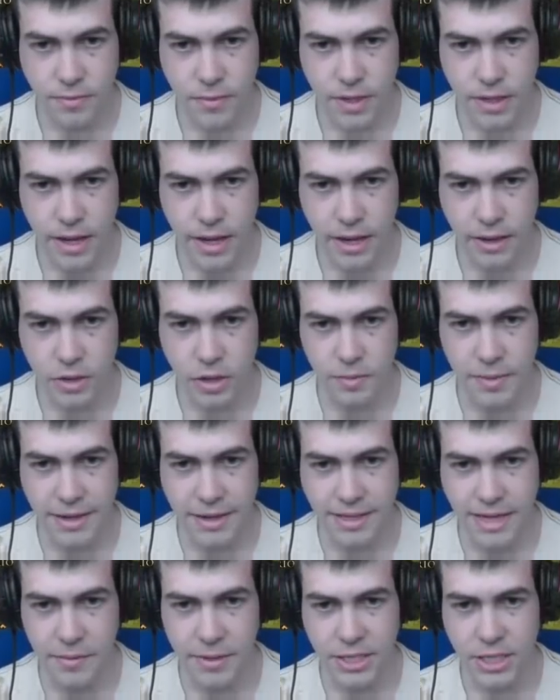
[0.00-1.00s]
Yeah, good amount
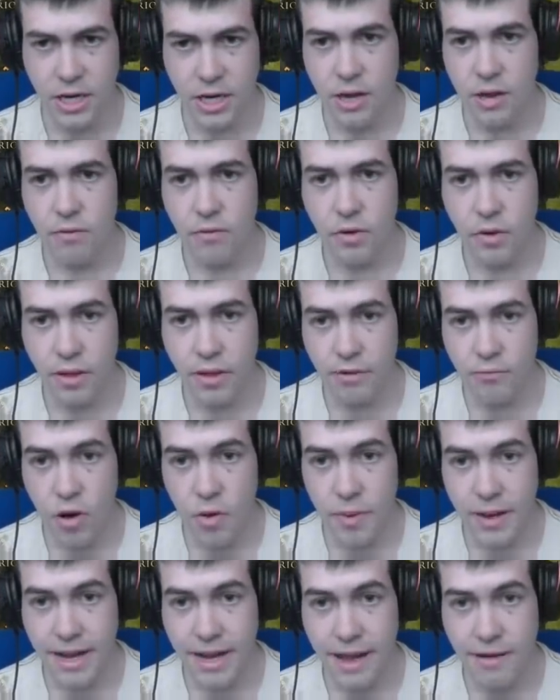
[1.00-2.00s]
of damage. Got that
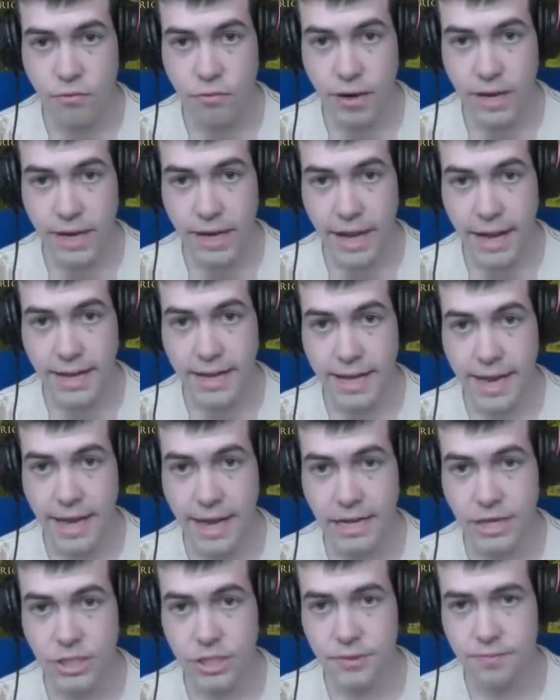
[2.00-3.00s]
Roman cavalry
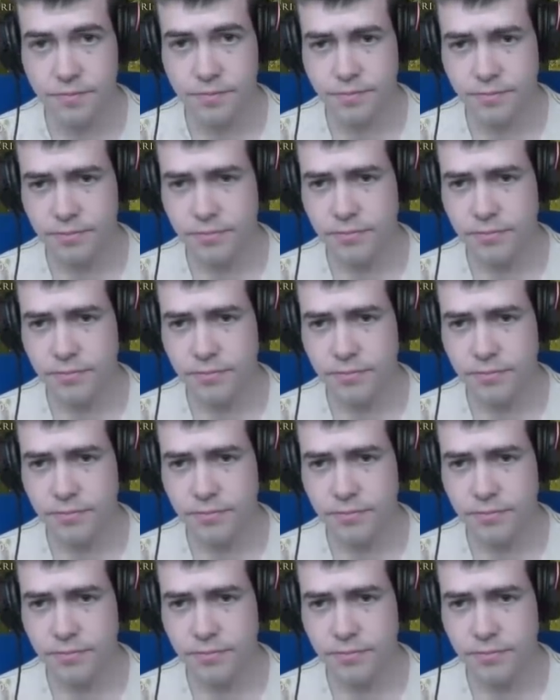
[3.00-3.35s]
engaged.